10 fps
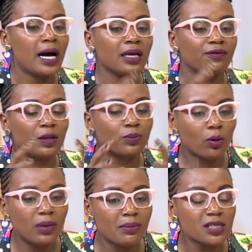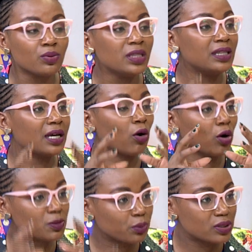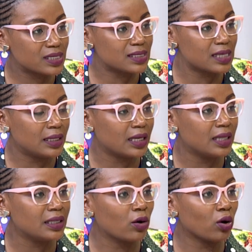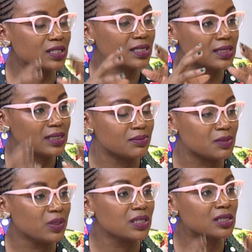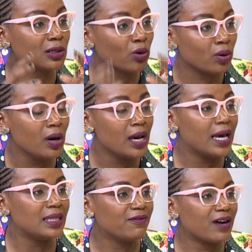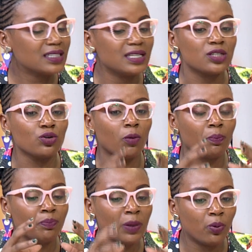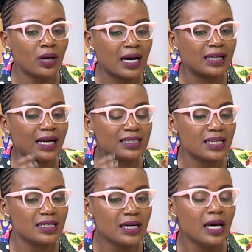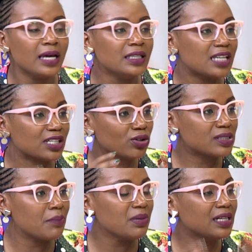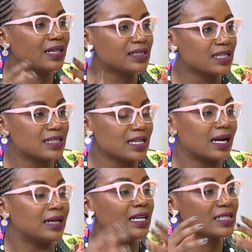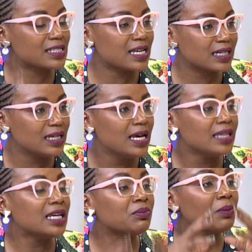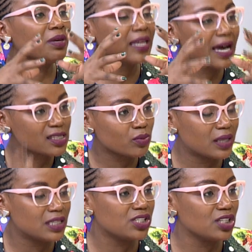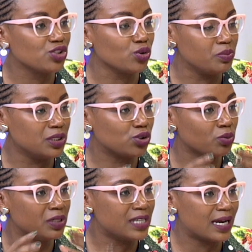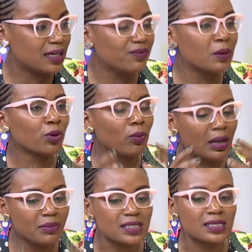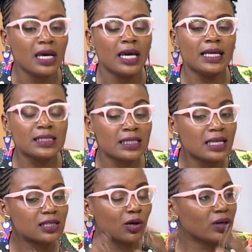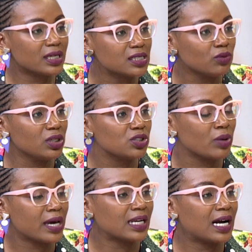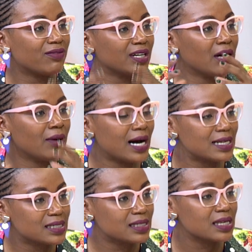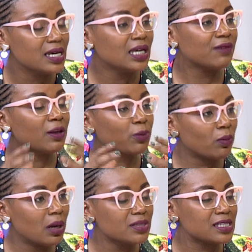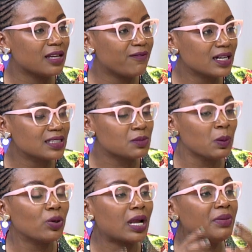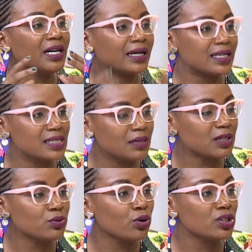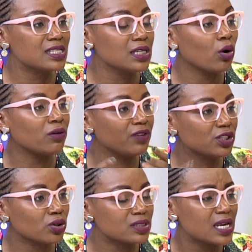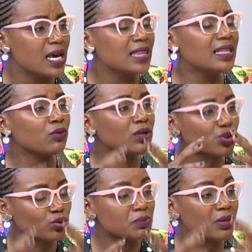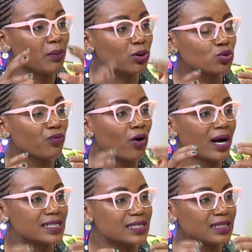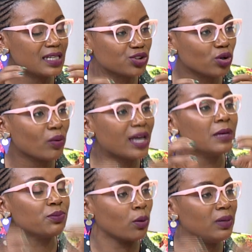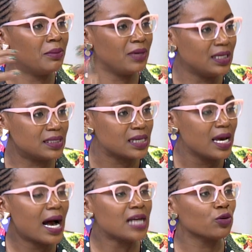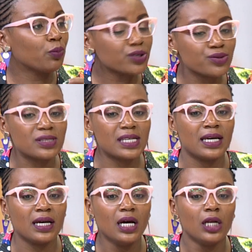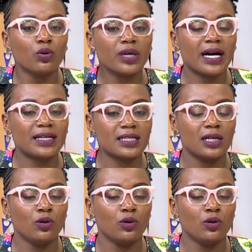If the problem is within the court process and the court systems being slow, and the fact that, you know, people are granted, injunctions are being granted that are unnecessary, then maybe there is where the change should be done. If the problem is in the slowness in which we are recovering our assets, if the problem is in the fact that people are being arrested but we don't see convictions, then we should be able to focus the attention where the problem is, as opposed to saying, looking at